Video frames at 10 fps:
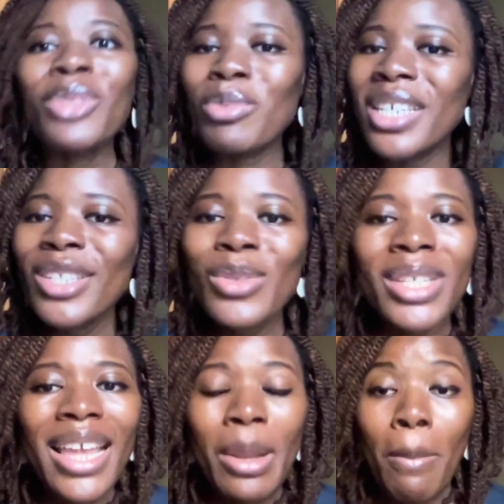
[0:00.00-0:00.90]
the beginning to
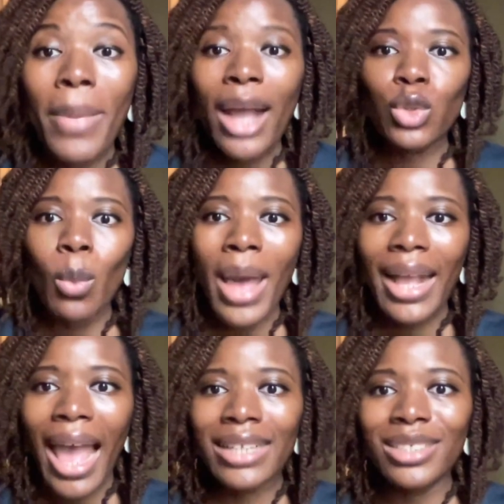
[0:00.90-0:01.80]
the end,
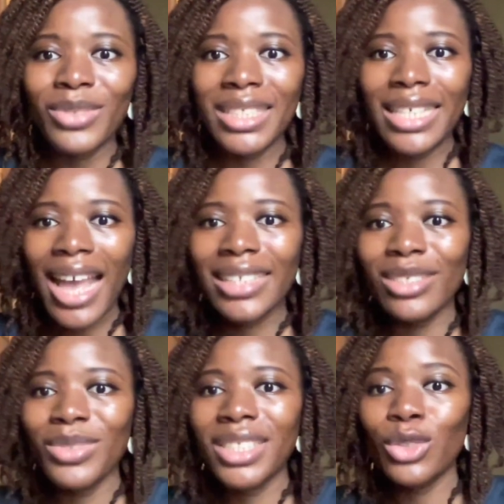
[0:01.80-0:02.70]
back-to-back
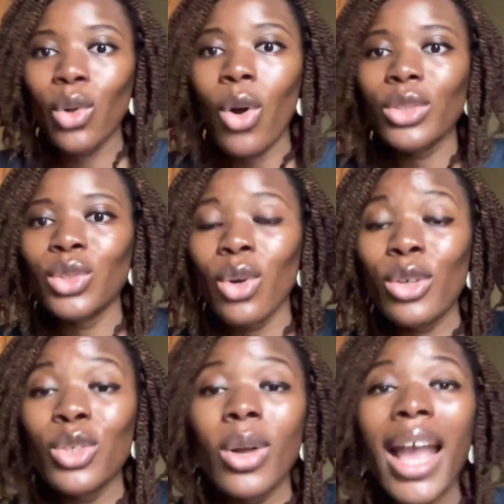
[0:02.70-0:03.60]
activity,
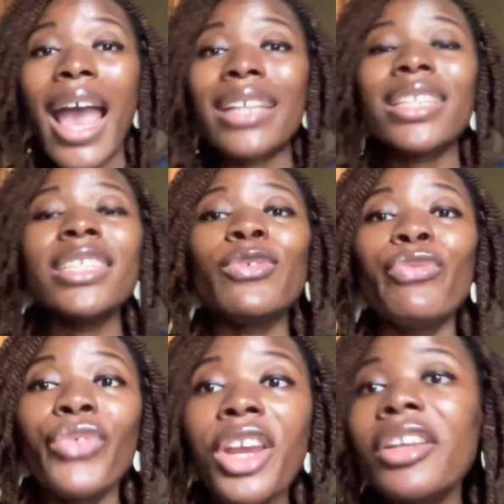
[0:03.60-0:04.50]
talk, and it's
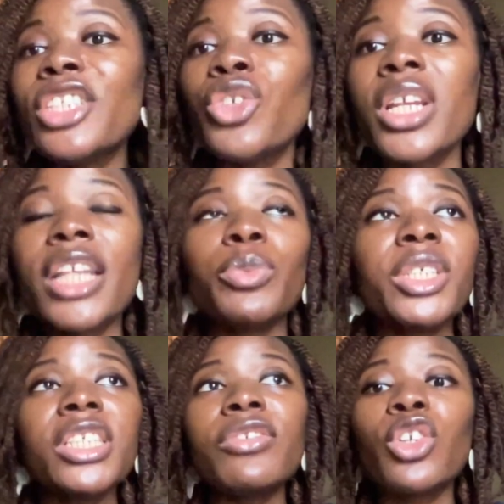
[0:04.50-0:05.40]
very draining,
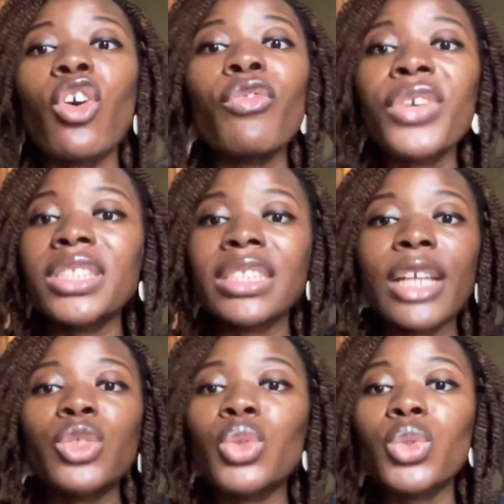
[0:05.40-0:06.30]
especially if the conference is
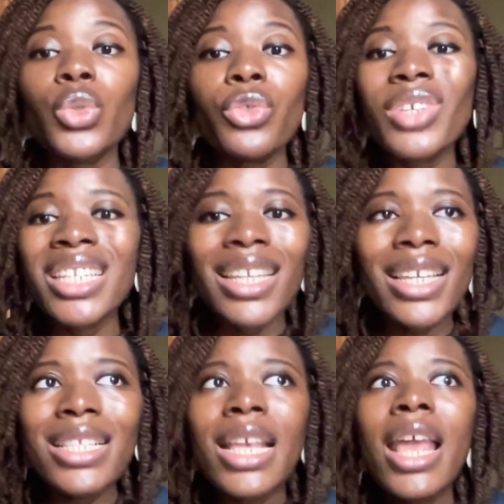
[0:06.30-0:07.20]
like 2 to 3
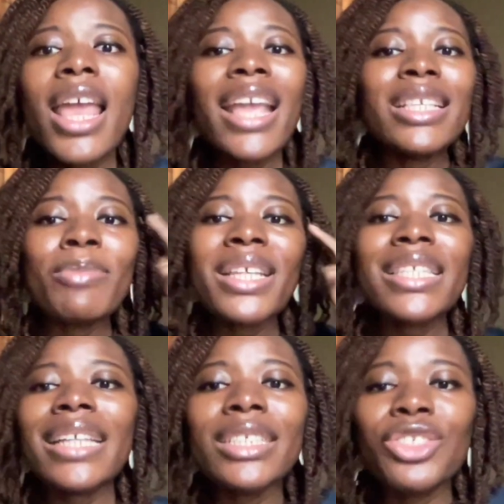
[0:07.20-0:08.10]
days. It's
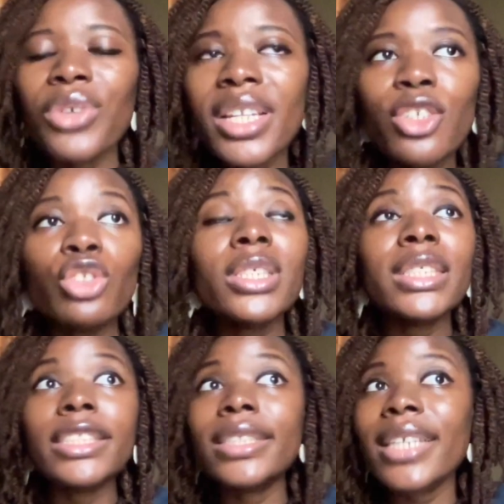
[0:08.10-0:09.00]
mentally draining. You're just
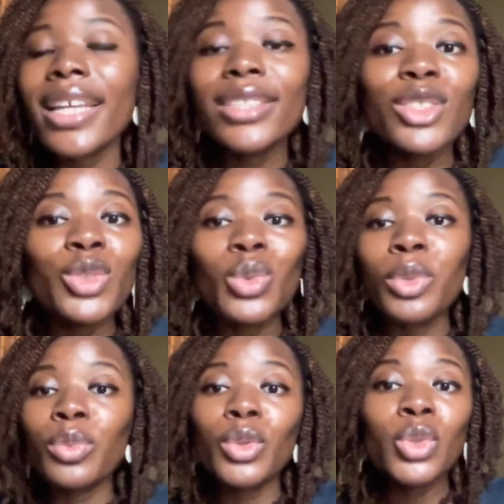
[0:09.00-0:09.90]
sitting there and listening to
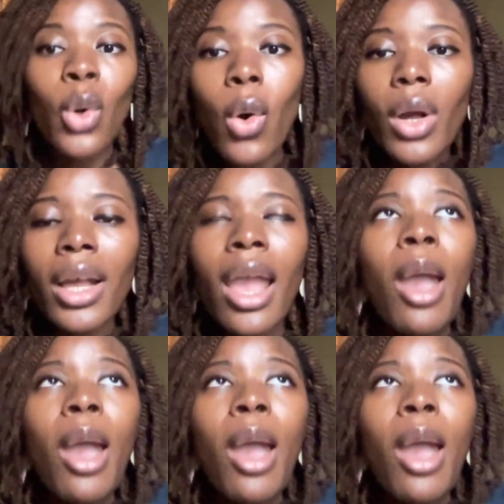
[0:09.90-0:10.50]
people talk.